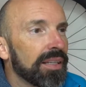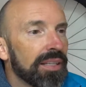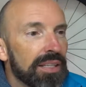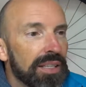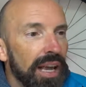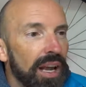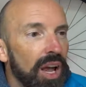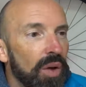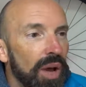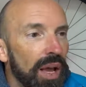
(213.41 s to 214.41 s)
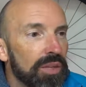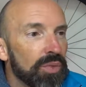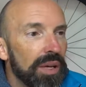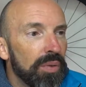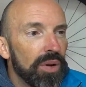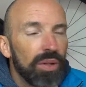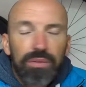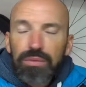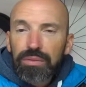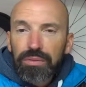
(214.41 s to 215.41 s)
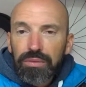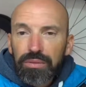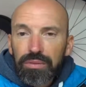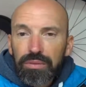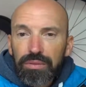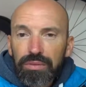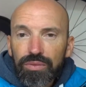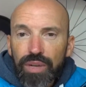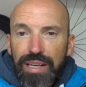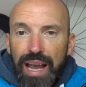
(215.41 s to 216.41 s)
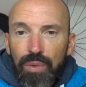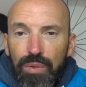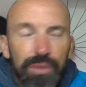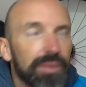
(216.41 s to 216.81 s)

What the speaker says: say hello and we will read it out.